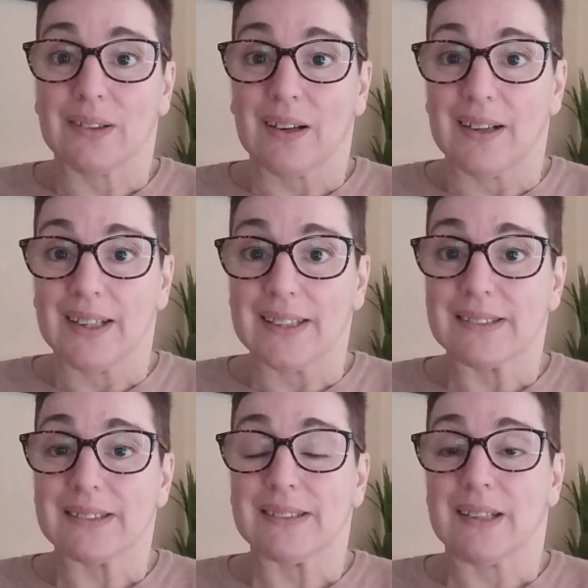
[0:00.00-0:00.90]
guys.
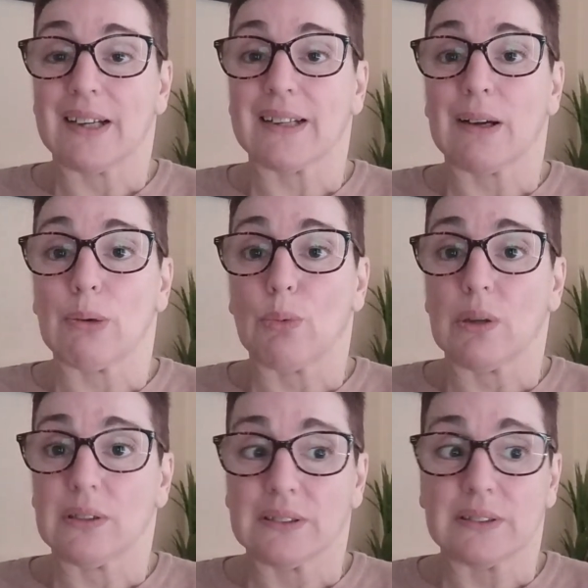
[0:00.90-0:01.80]
Like I
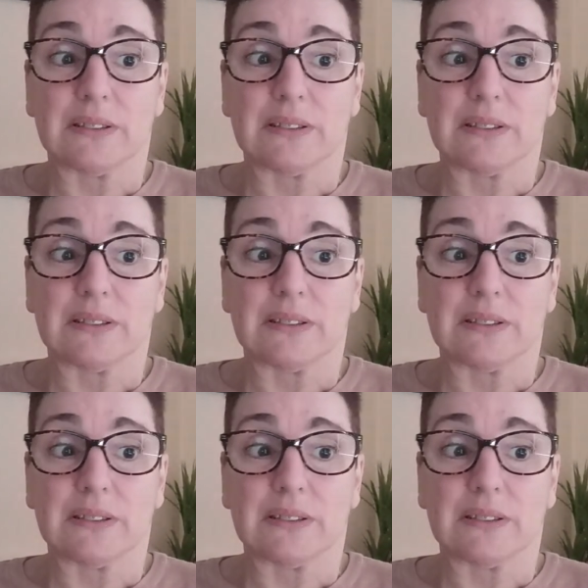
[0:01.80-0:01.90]
want,